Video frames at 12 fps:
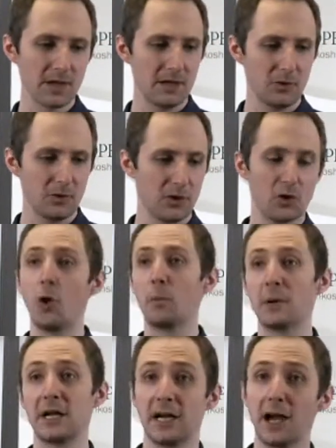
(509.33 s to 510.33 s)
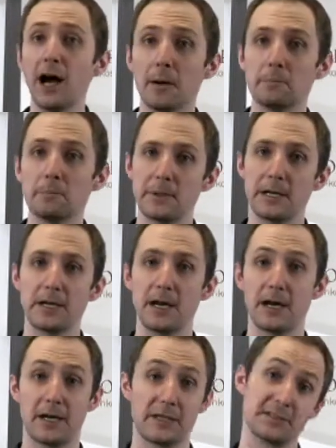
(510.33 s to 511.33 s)
you're opening it up,
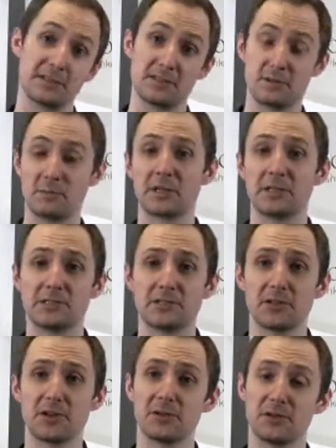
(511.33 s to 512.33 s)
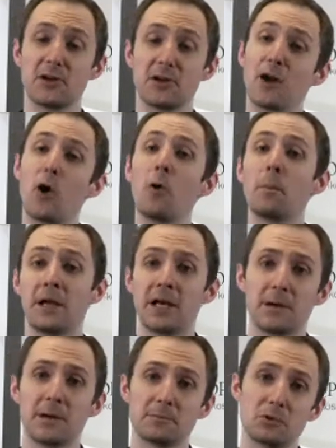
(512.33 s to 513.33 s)
and this is a big concern, you're not opening
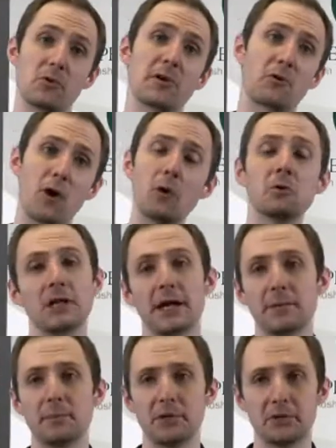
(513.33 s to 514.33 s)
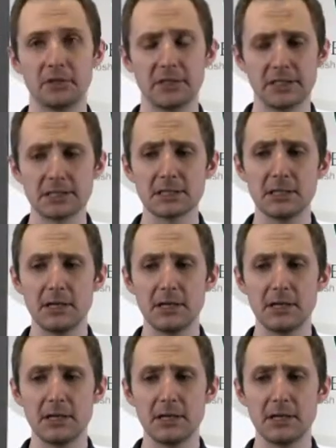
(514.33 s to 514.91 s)
it up to their own liabilities.